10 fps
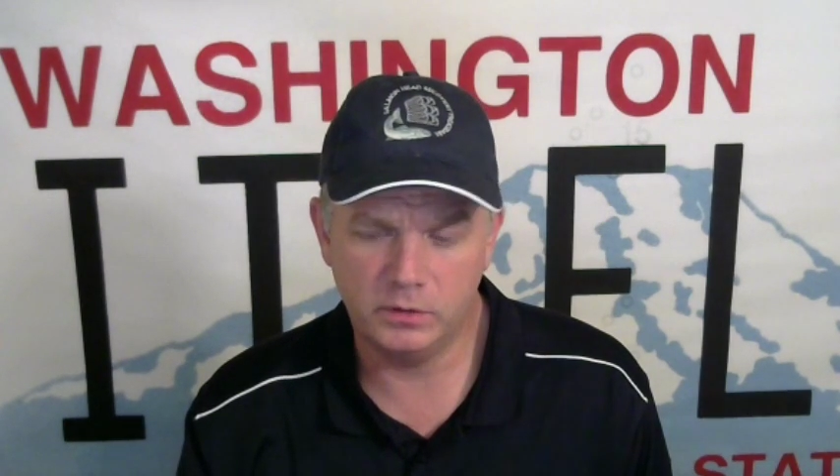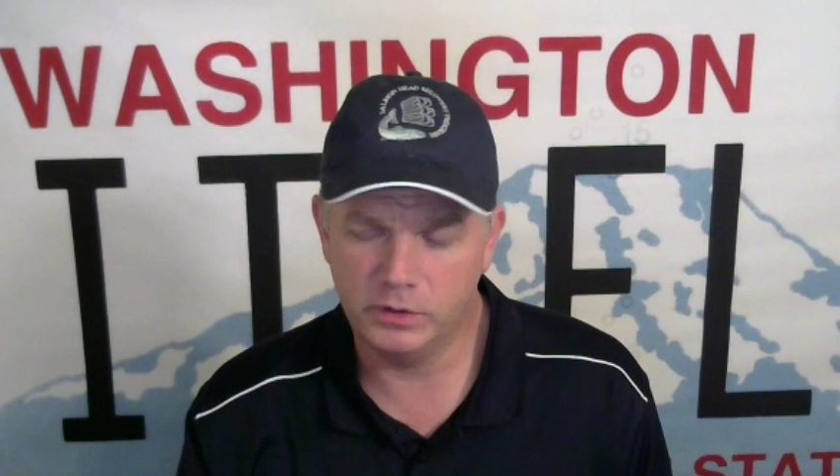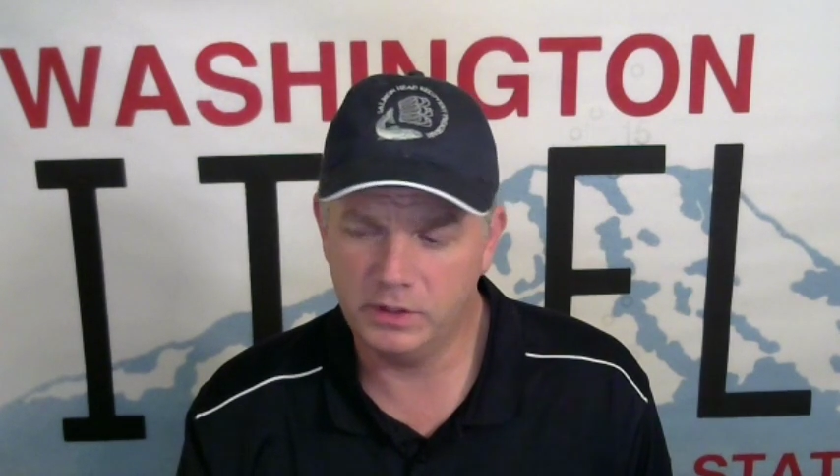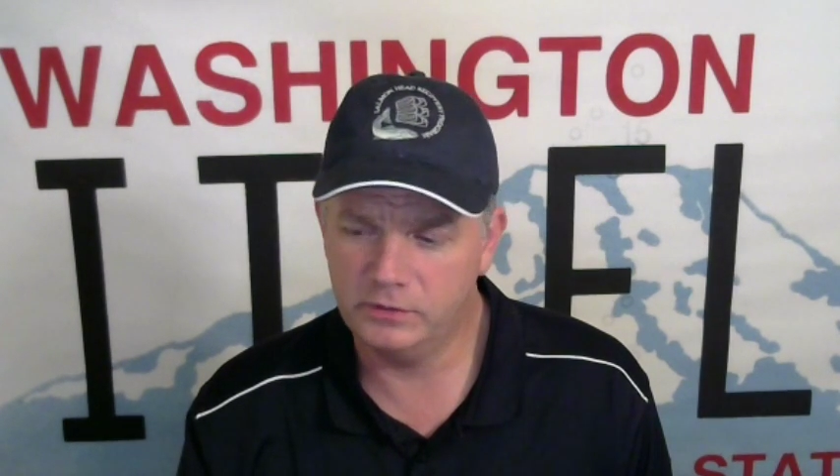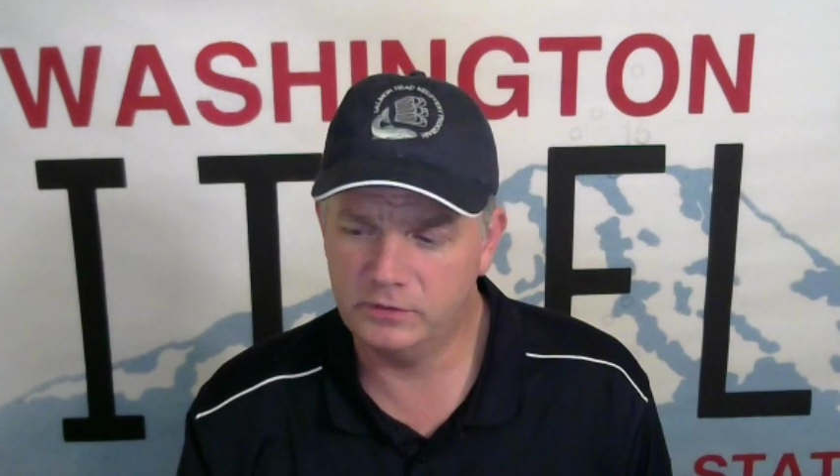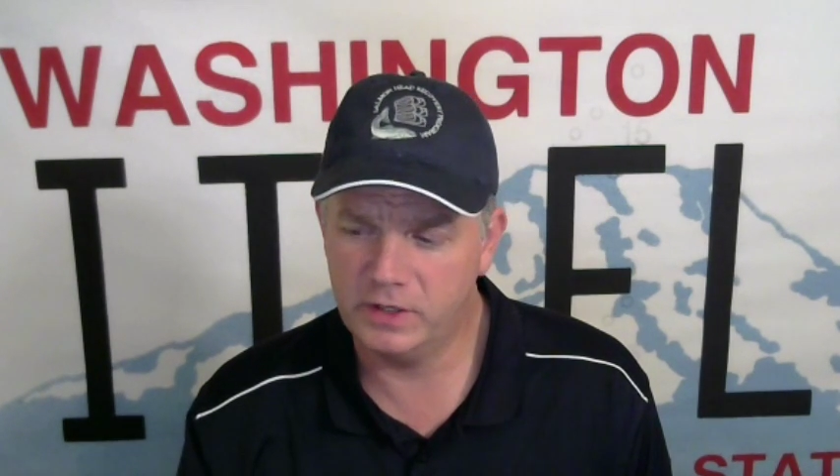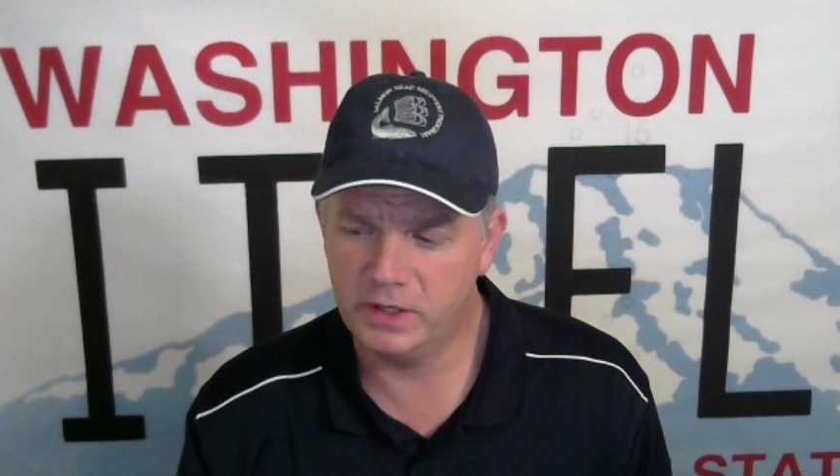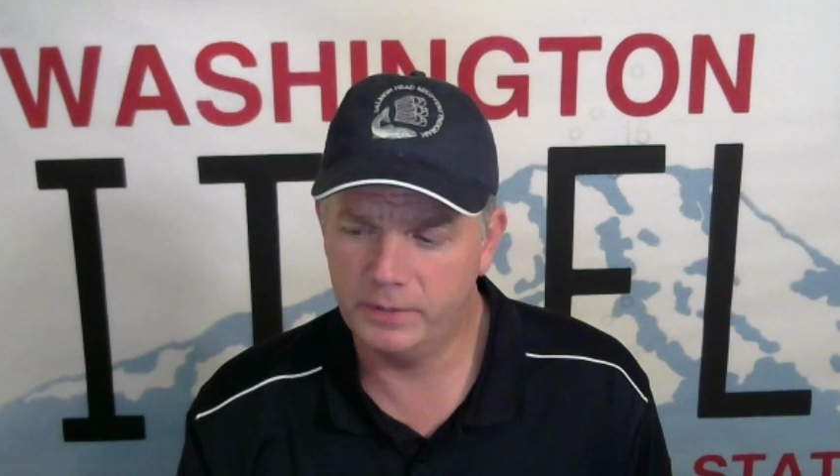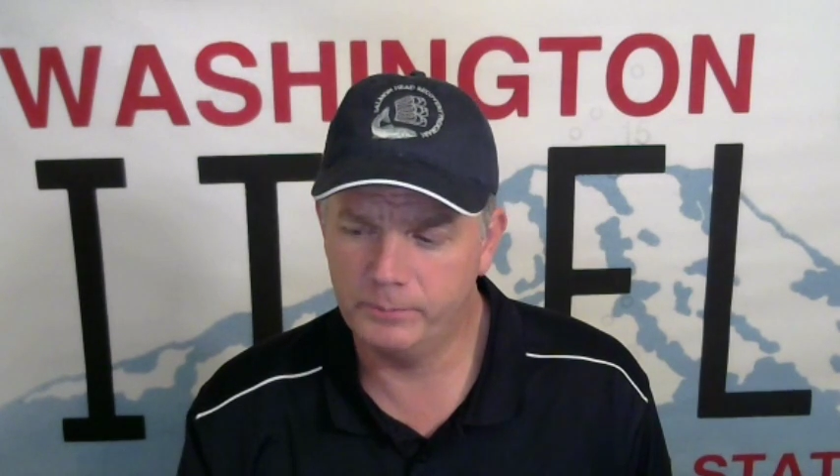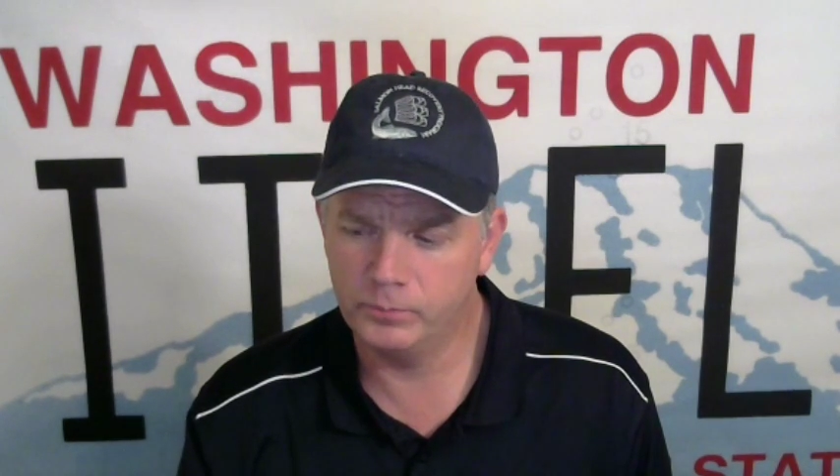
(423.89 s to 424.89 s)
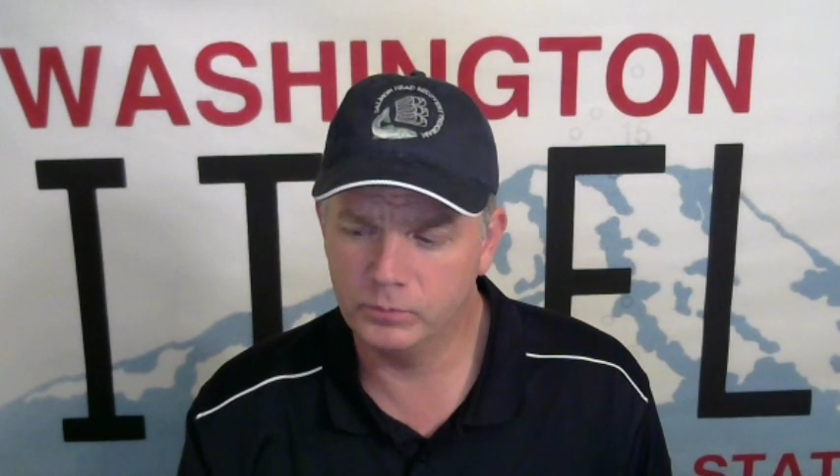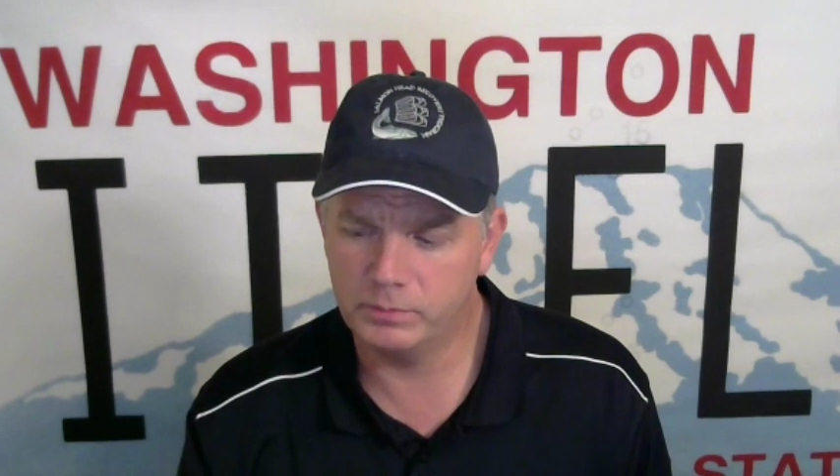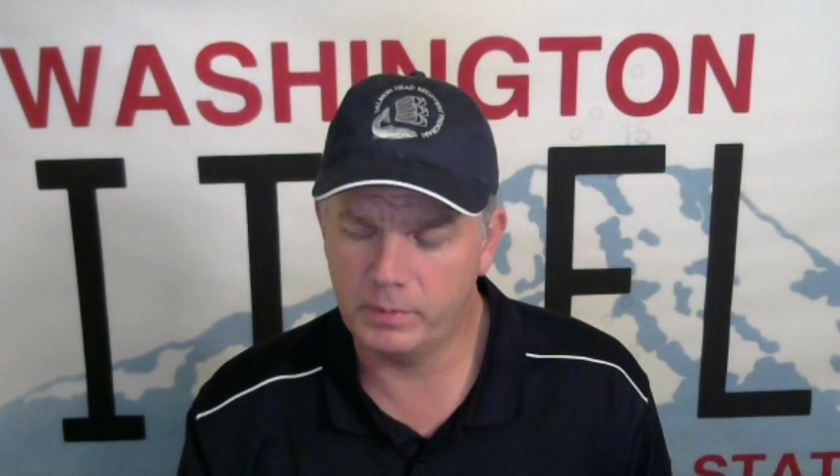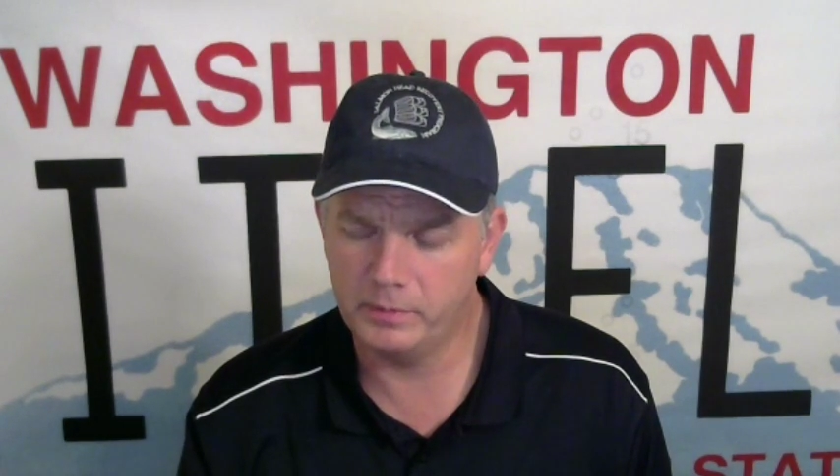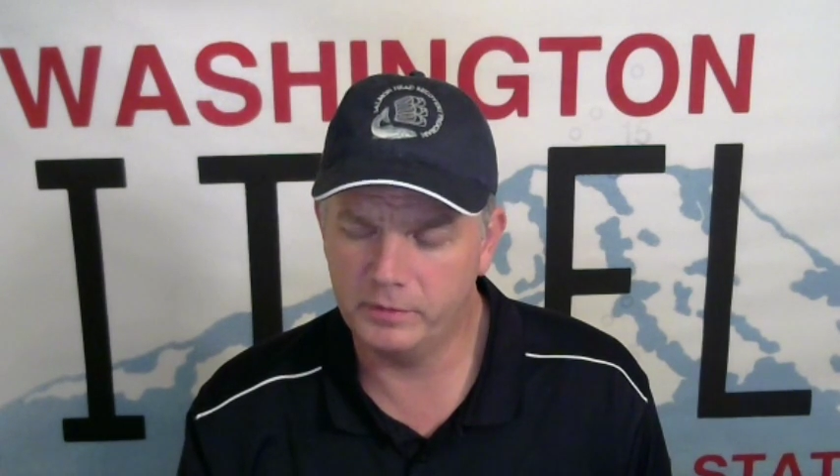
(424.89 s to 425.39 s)
at the
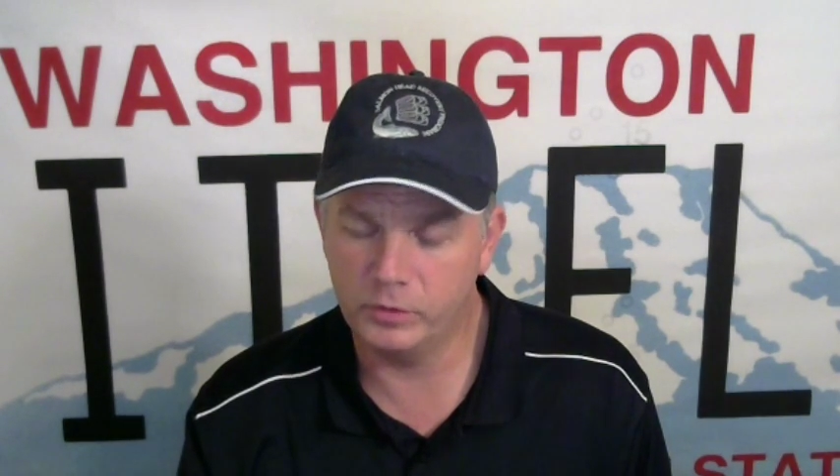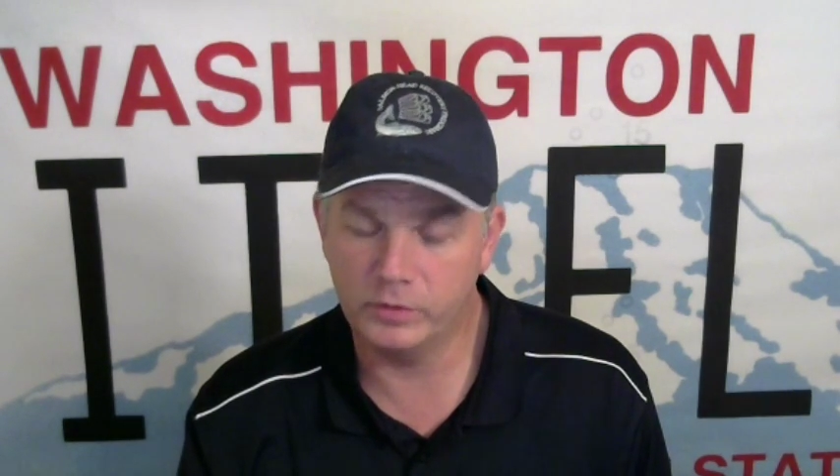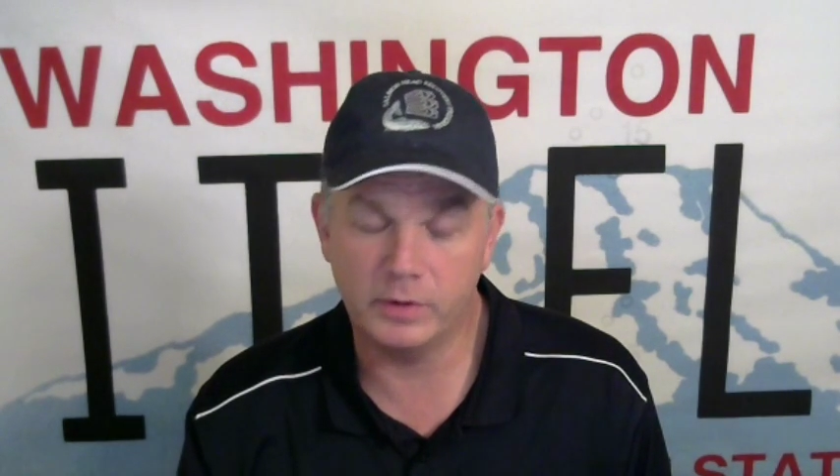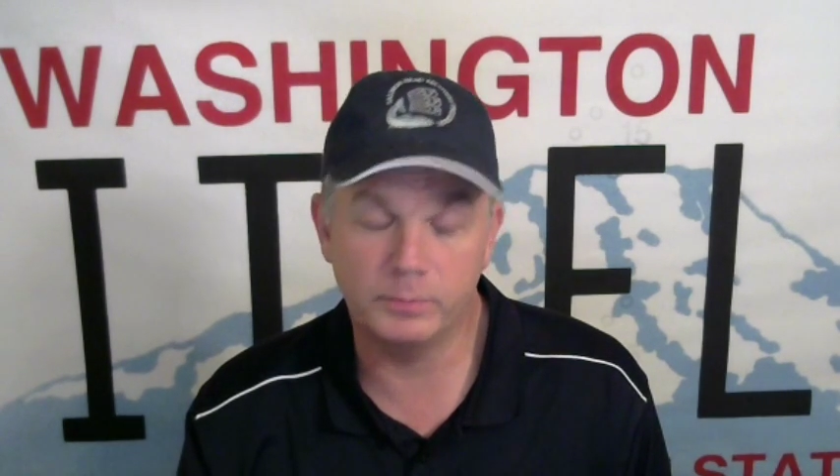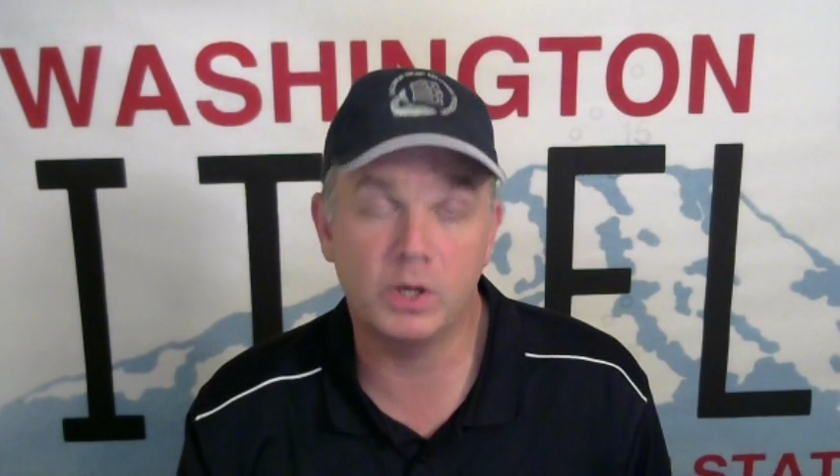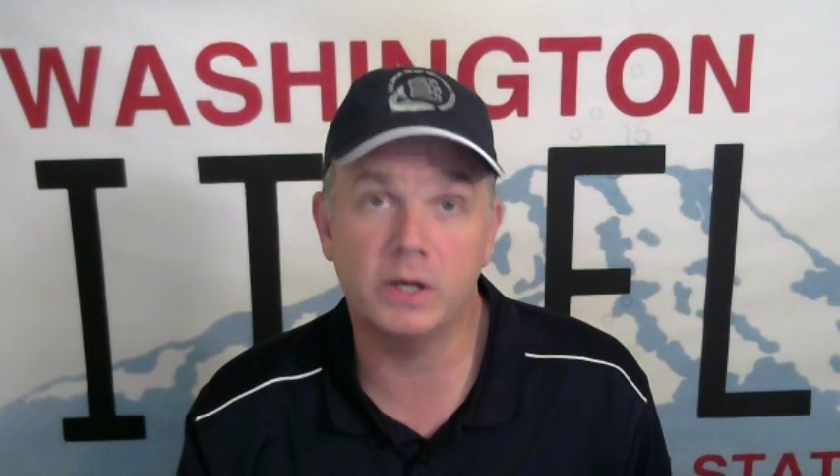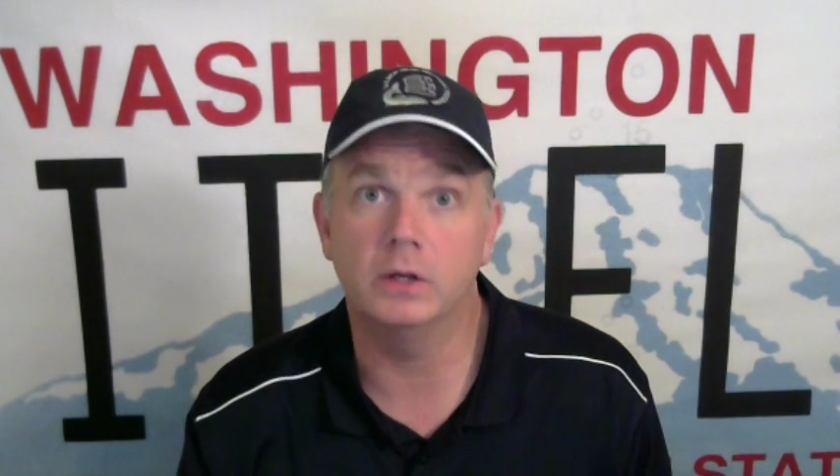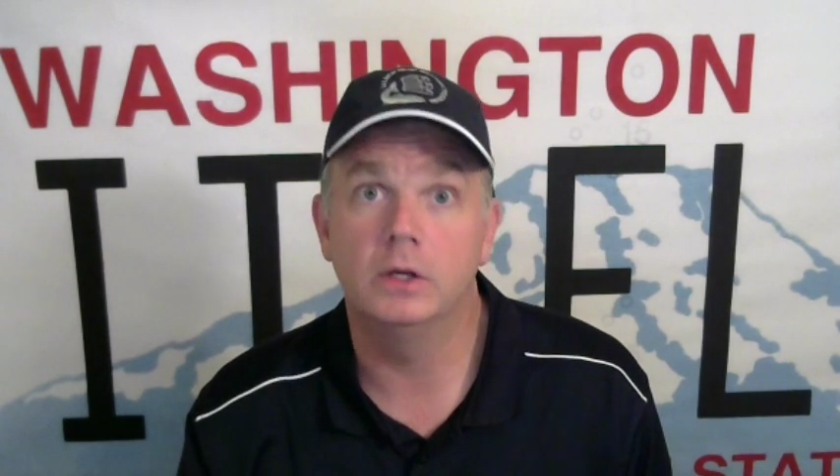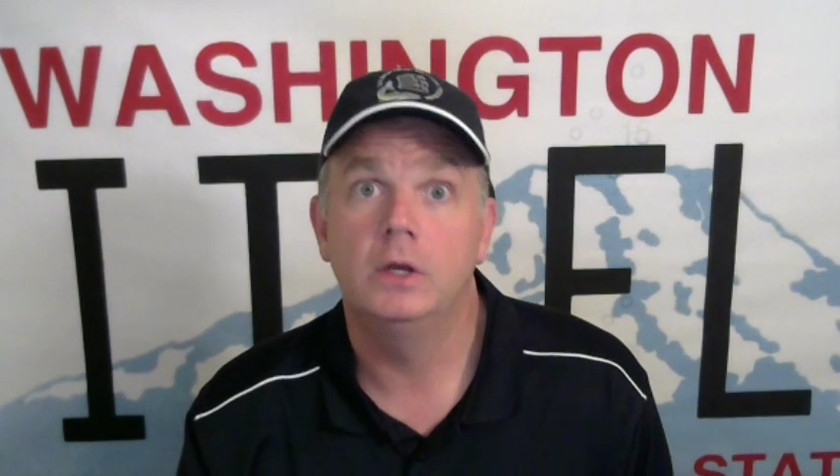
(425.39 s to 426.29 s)
Wernher von Braun,